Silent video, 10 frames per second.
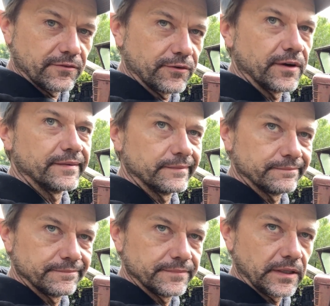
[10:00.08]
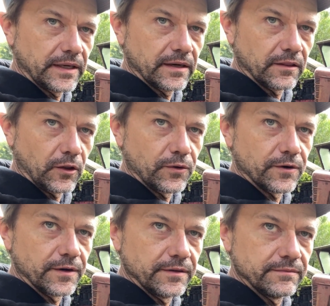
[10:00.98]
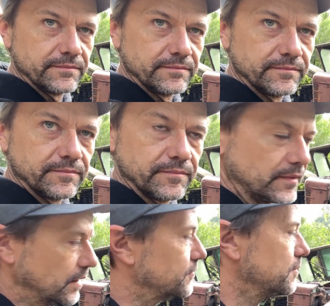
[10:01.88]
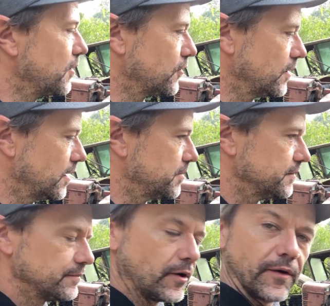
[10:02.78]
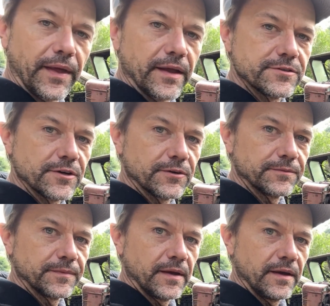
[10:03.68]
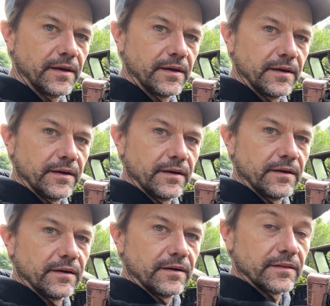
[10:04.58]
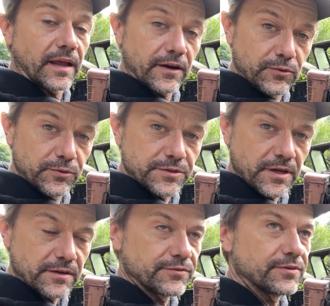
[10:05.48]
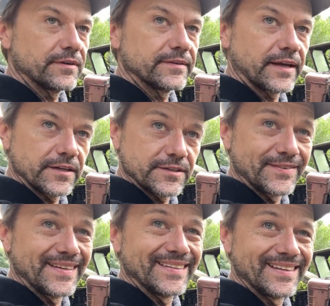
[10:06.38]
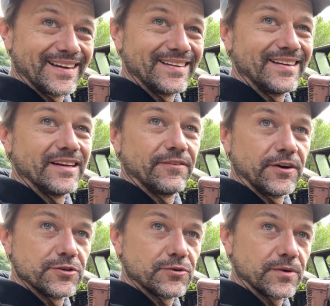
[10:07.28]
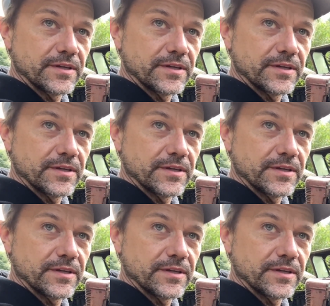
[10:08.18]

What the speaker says: front and to get a loader and lift the motor up and all that. So a lot of cool stuff, a lot of stuff to get done in a very short